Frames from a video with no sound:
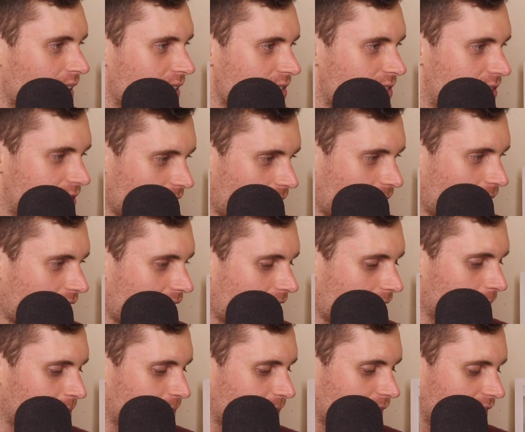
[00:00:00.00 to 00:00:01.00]

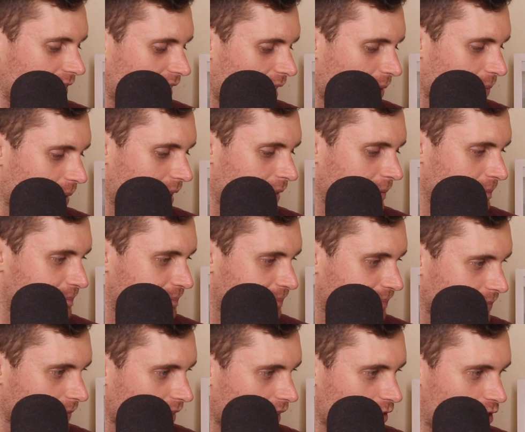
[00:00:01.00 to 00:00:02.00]
So, man,
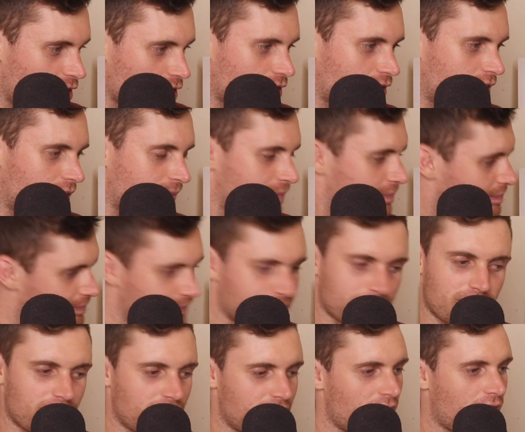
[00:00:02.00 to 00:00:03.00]
just,
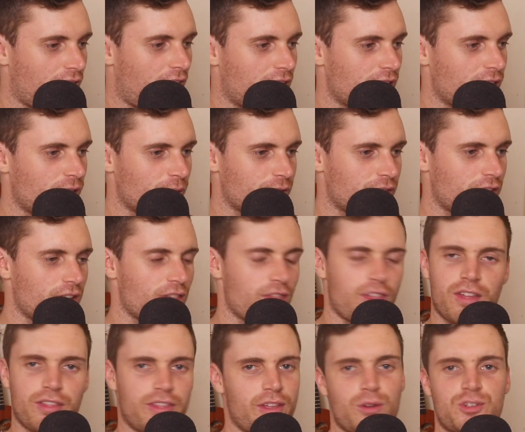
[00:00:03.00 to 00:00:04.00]
I don't know,
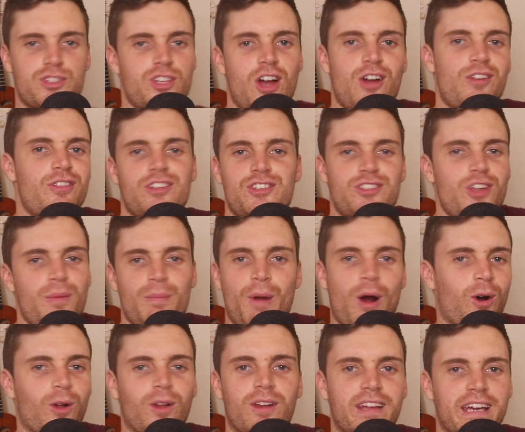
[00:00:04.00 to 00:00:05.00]
there's no
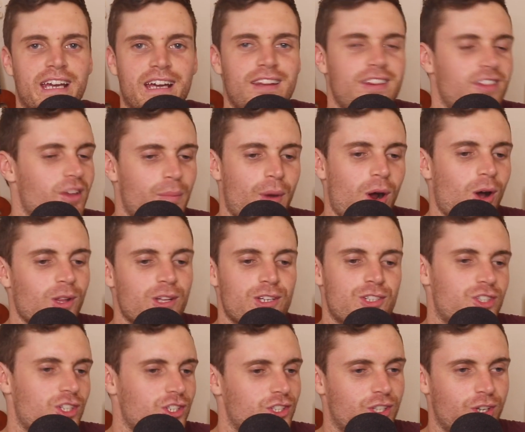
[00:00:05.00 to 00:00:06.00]
moral here. The moral is
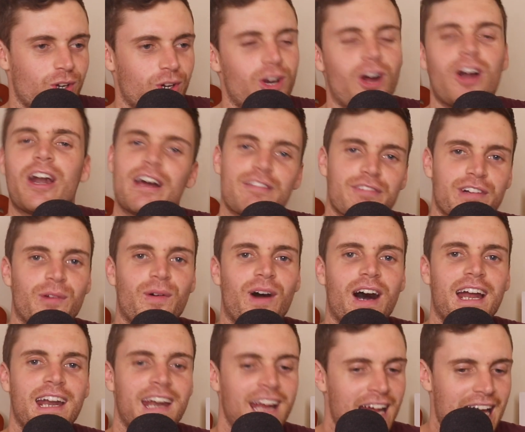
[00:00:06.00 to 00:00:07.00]
just good on
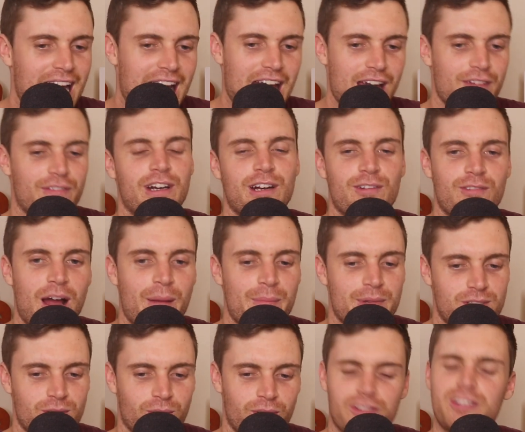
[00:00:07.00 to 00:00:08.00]
everyone. Everyone around
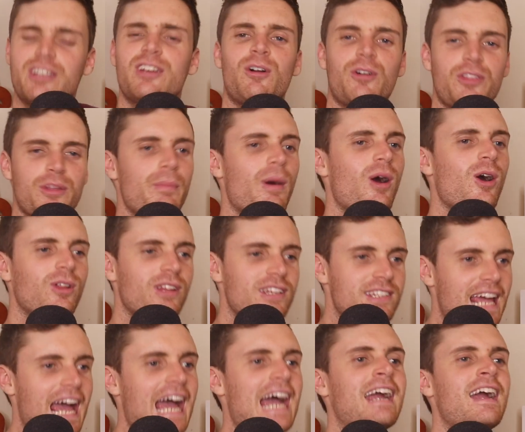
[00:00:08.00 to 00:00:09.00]
me's doing, you know what the moral
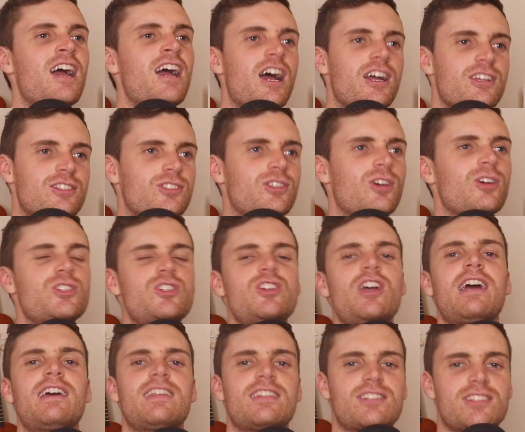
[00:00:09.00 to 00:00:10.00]
is?
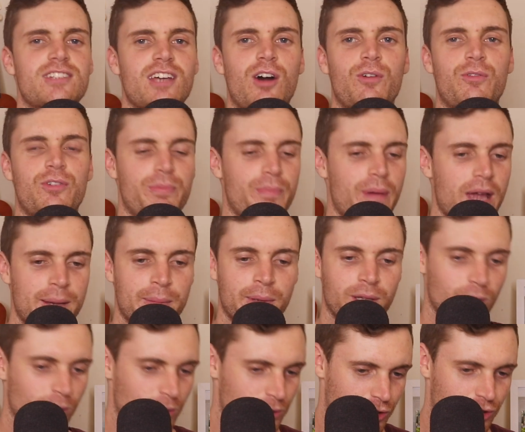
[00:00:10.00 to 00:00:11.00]
Associate yourself with
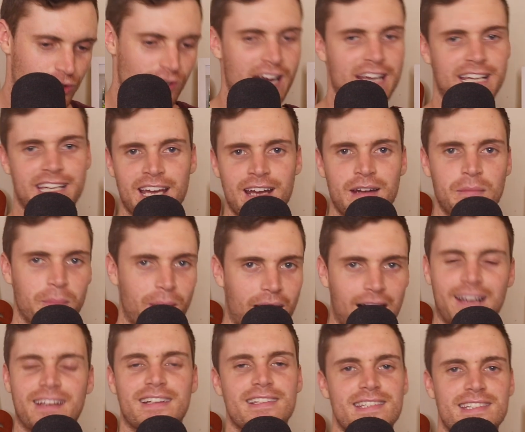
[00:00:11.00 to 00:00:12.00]
people who are straight getting
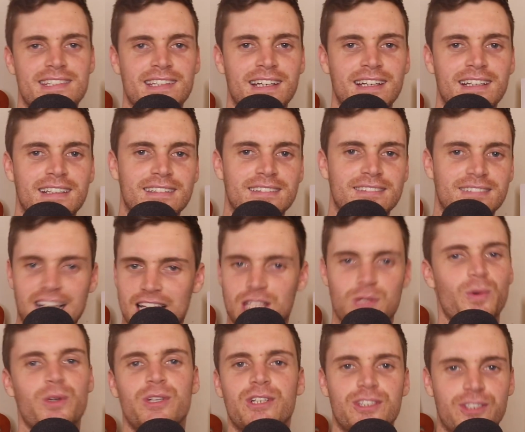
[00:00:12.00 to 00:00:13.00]
buckets.
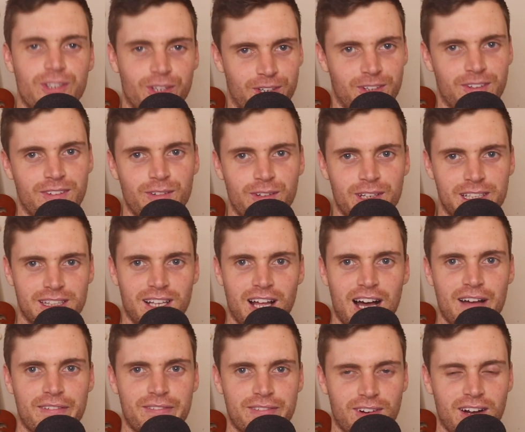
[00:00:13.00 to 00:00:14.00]
That's what you do in
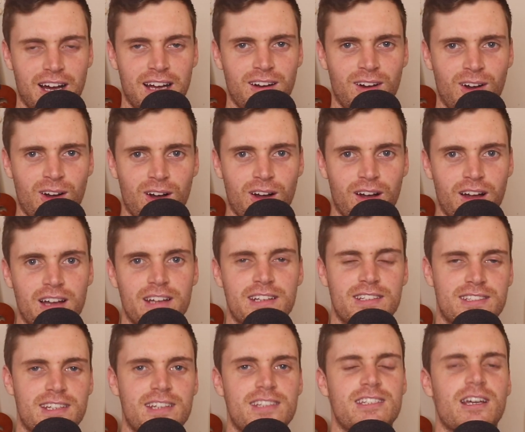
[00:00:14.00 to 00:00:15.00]
life, all right? Oh,
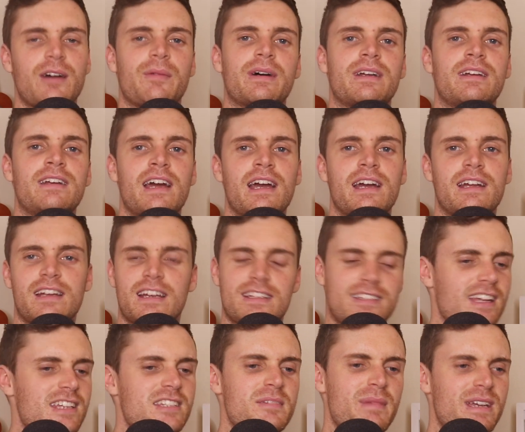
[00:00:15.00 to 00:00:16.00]
you see someone, it
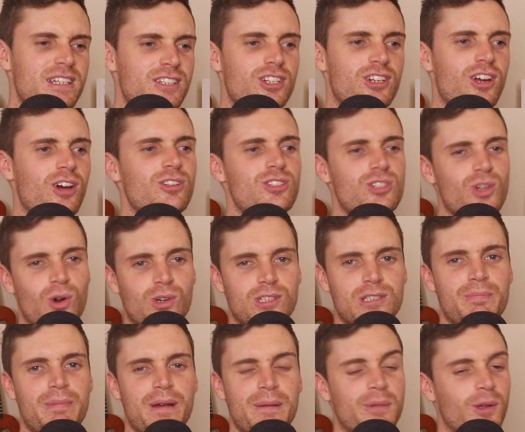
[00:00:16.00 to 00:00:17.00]
doesn't mean you don't talk
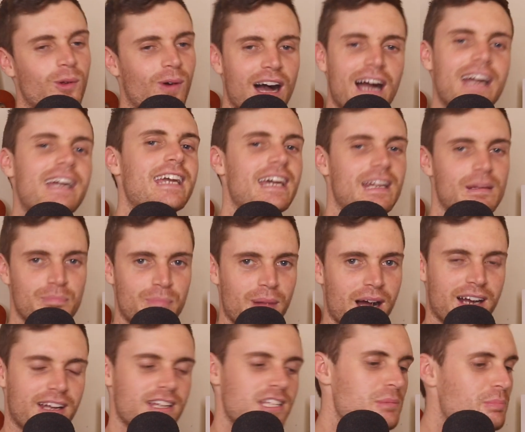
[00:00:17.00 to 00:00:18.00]
to people who aren't getting
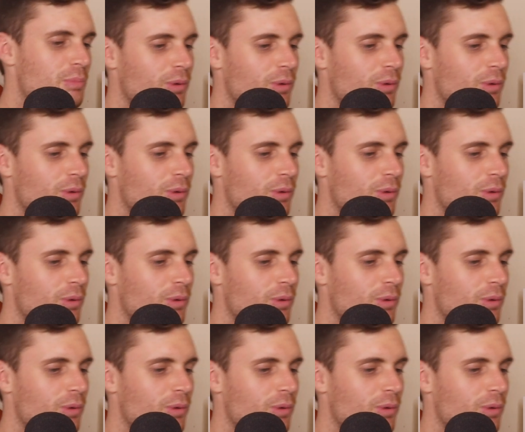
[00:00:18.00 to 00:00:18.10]
buckets.